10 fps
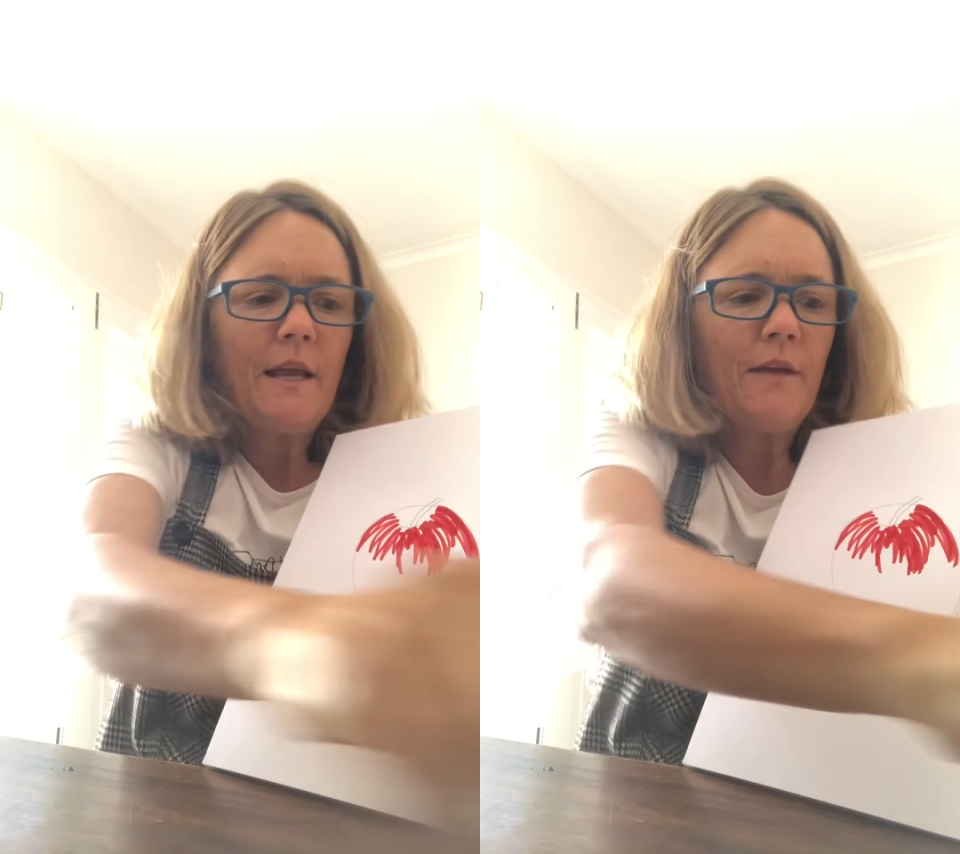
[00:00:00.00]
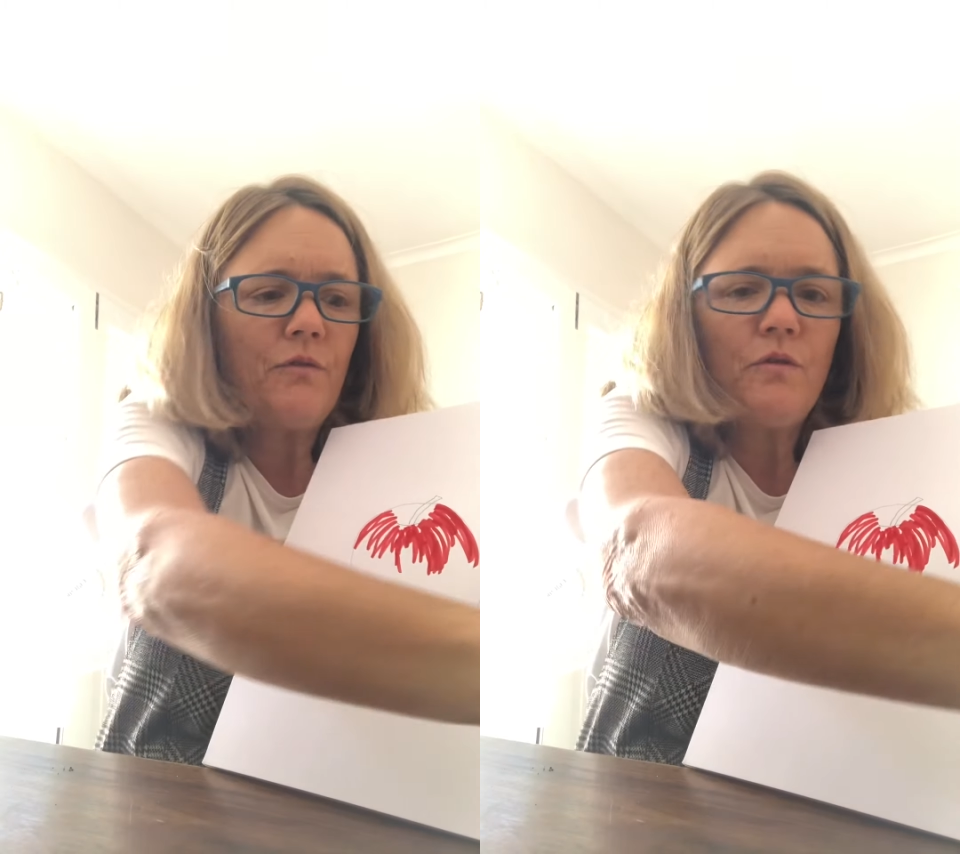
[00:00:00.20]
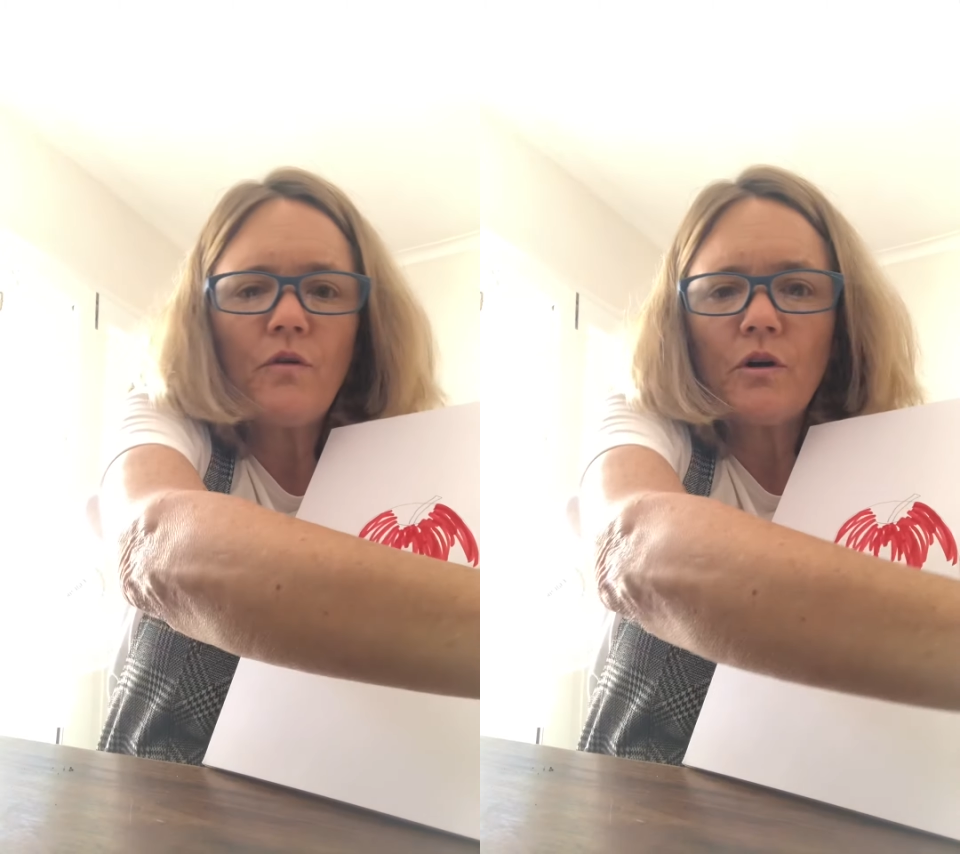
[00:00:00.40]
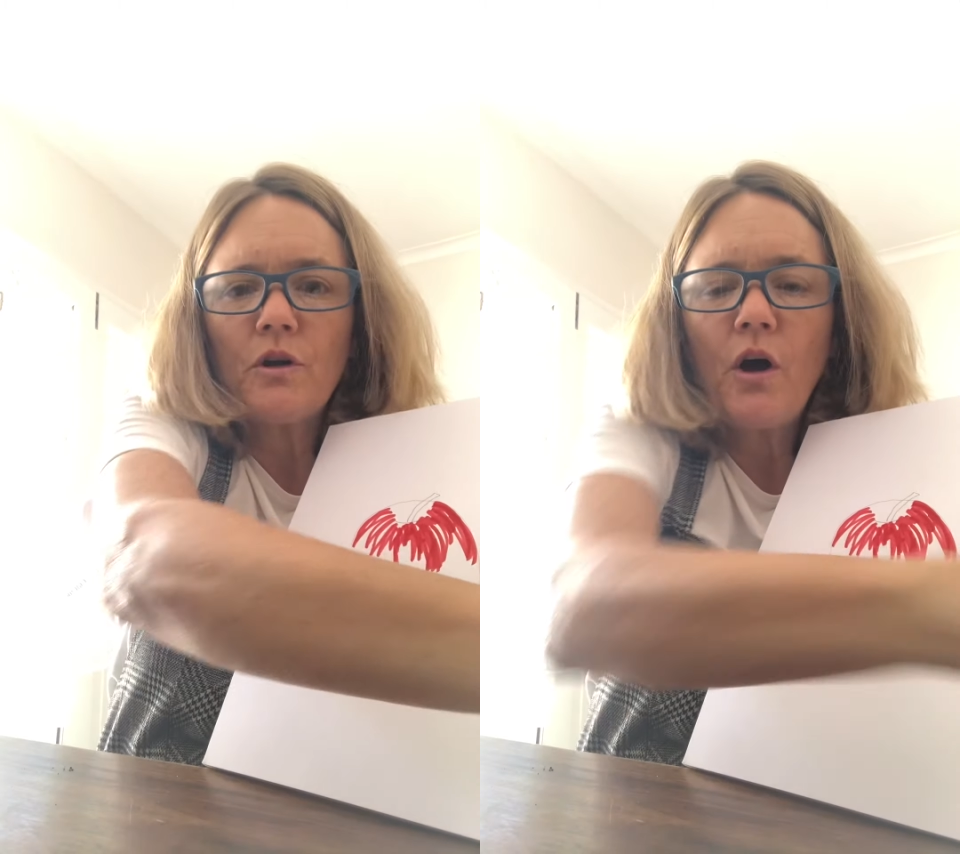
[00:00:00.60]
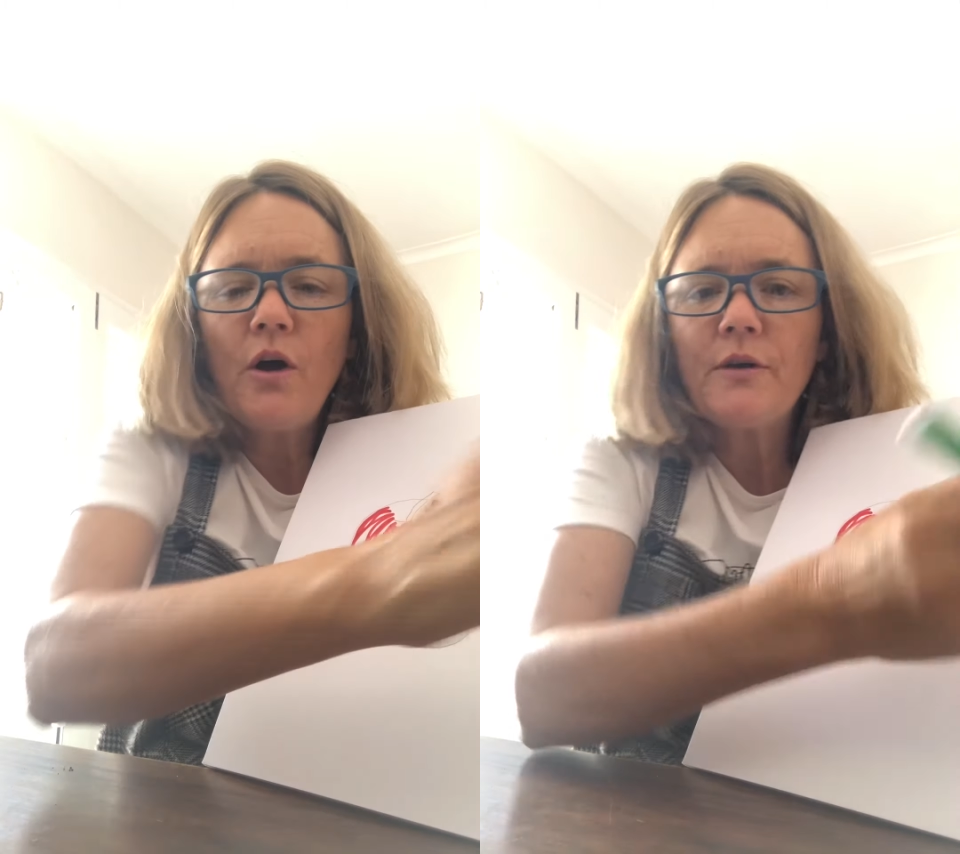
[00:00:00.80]
If you've got
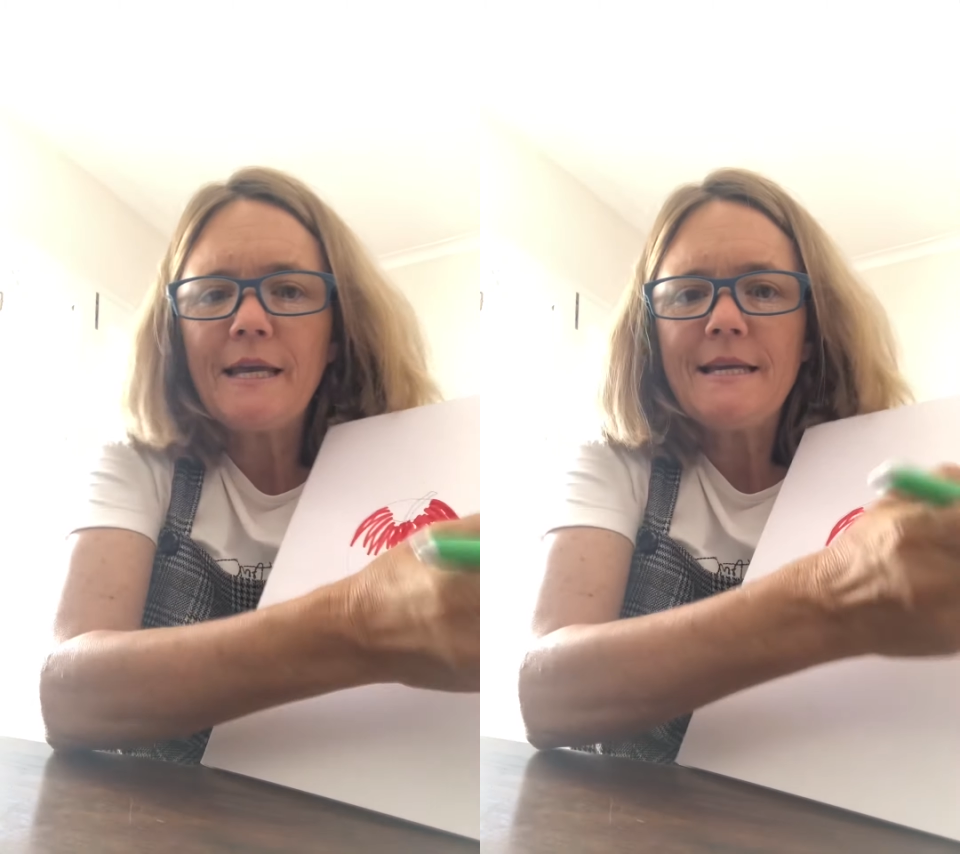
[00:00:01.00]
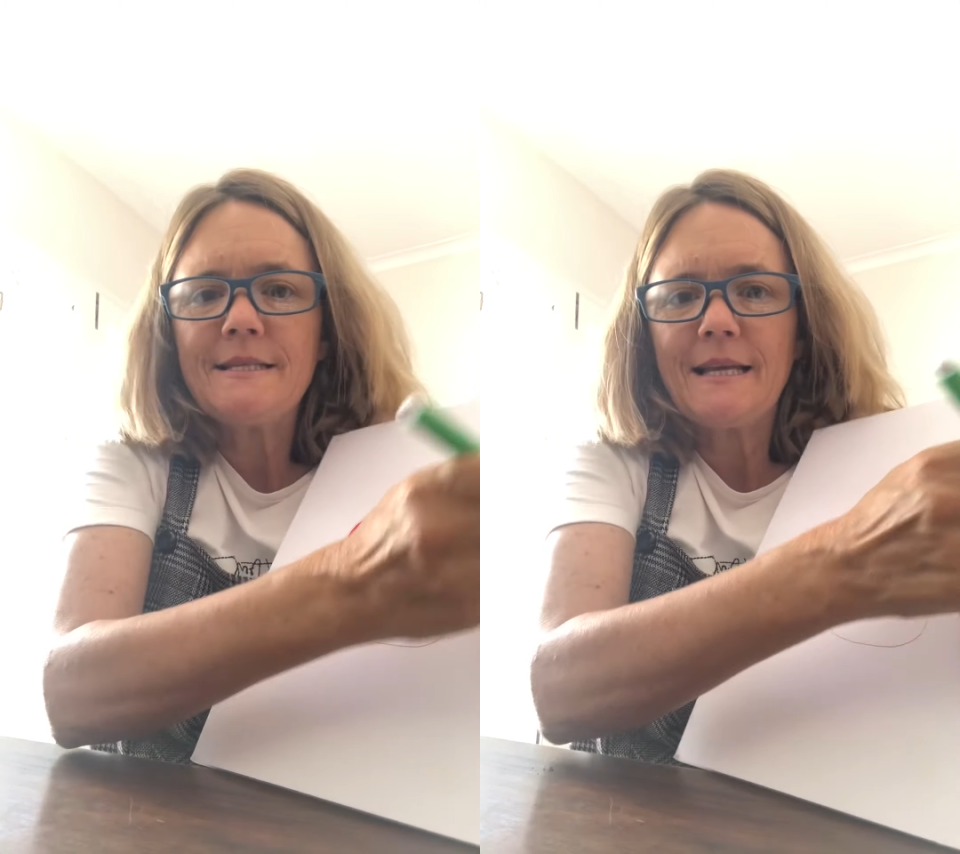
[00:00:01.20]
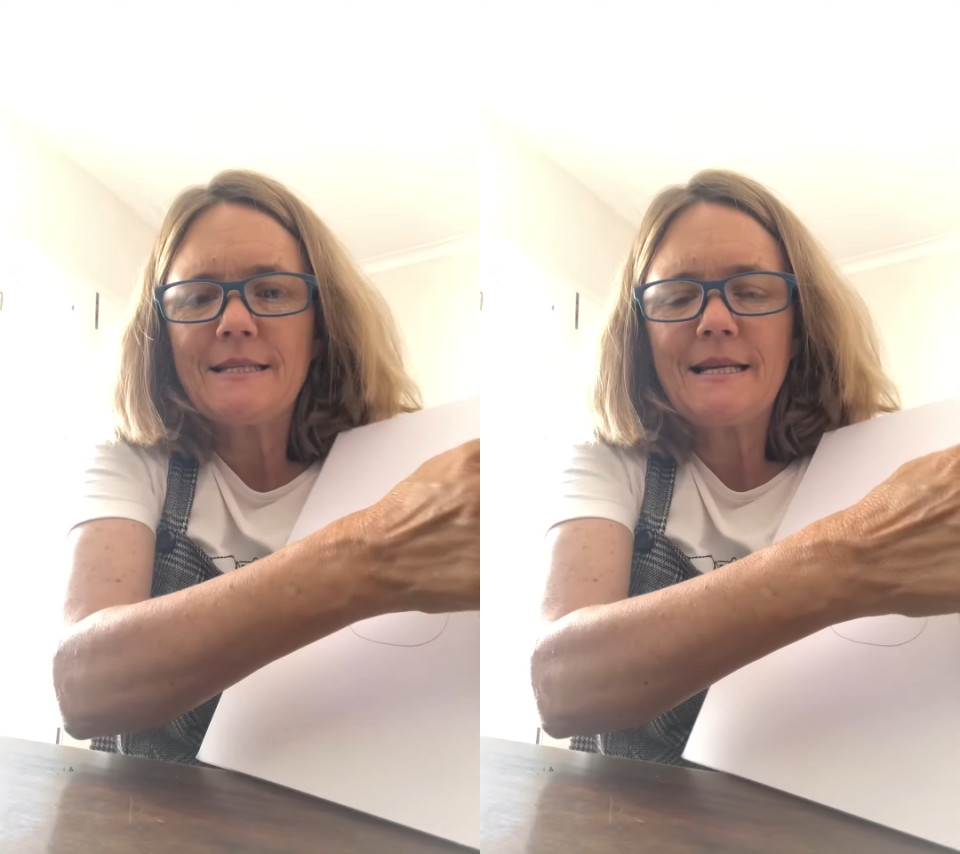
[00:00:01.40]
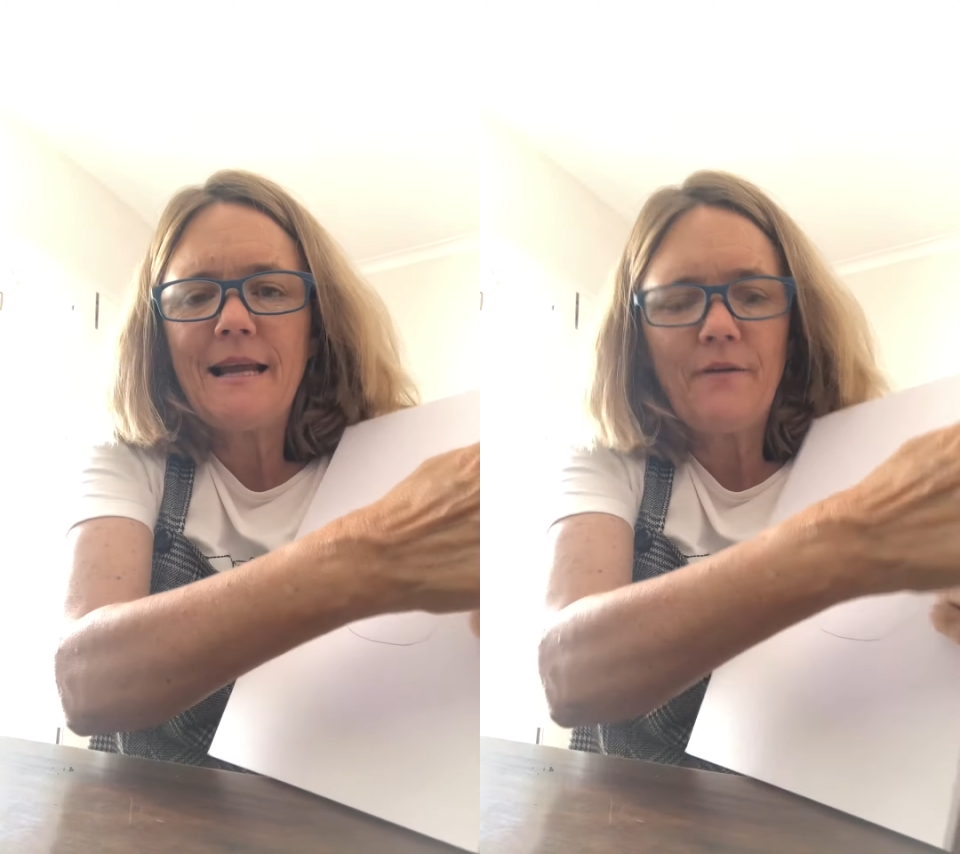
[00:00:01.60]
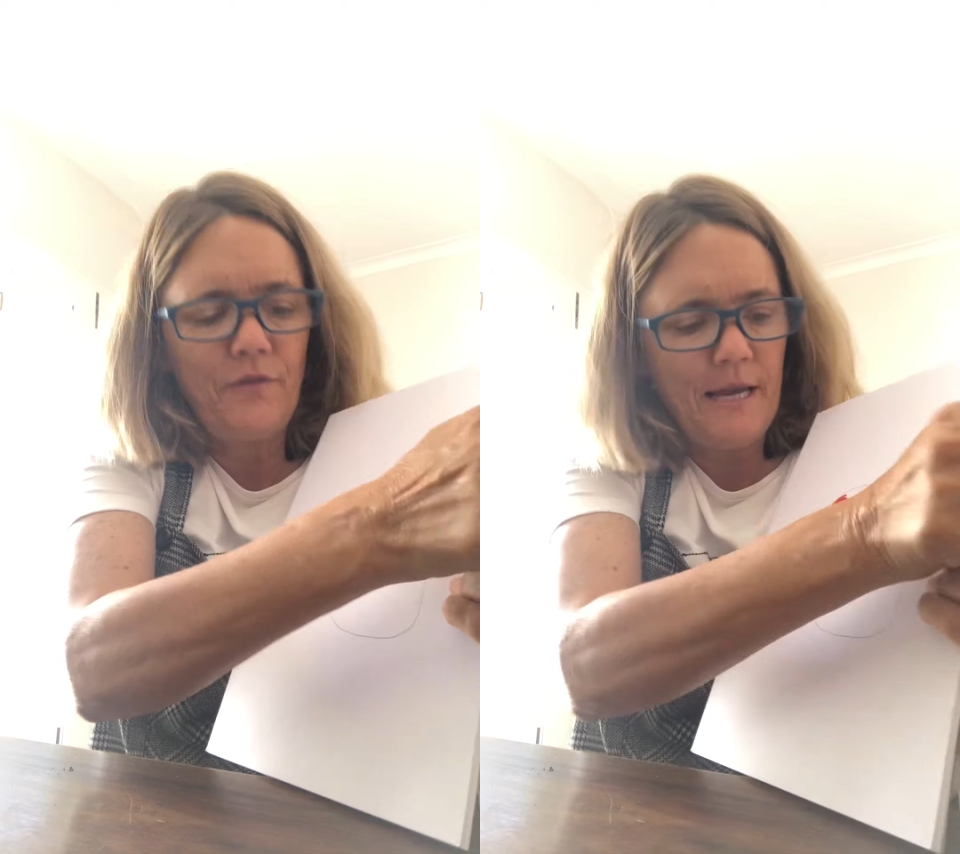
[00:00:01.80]
Kokis, that's
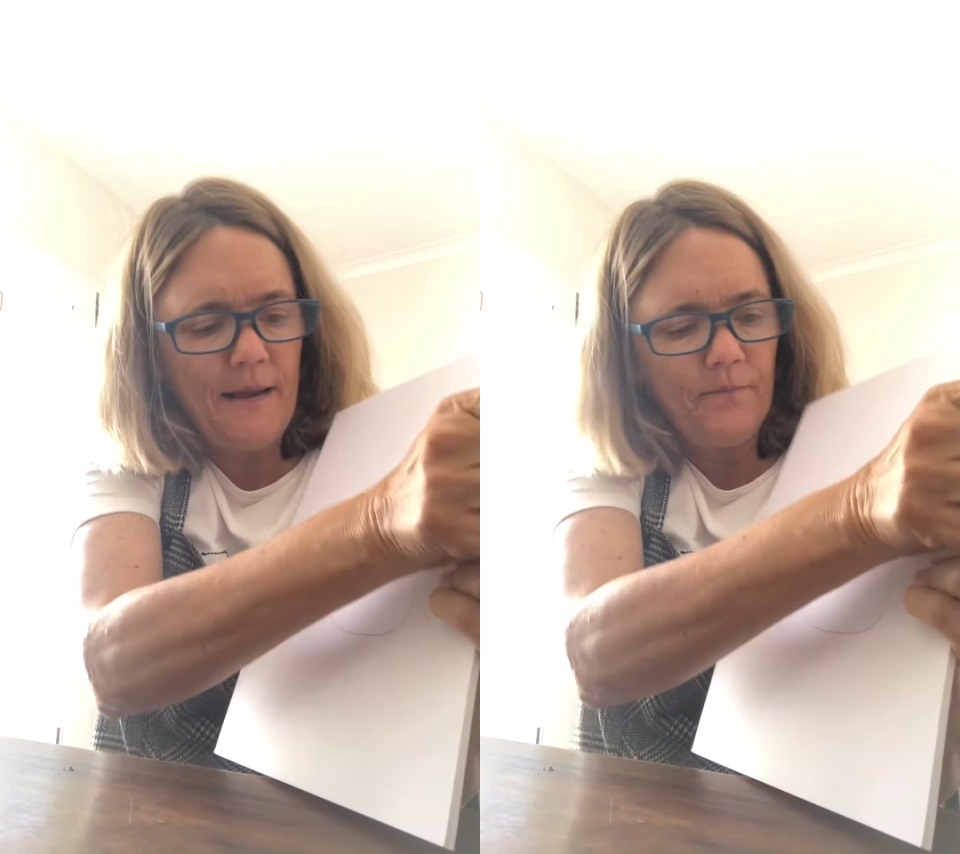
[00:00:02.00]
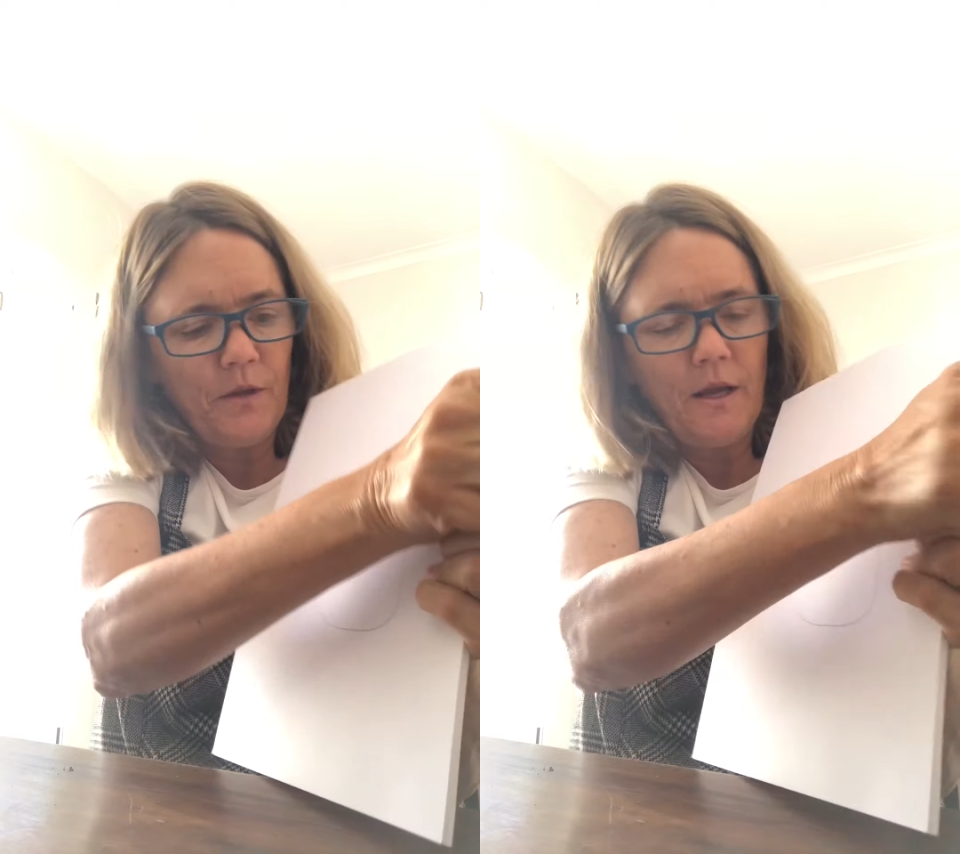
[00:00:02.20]
lovely.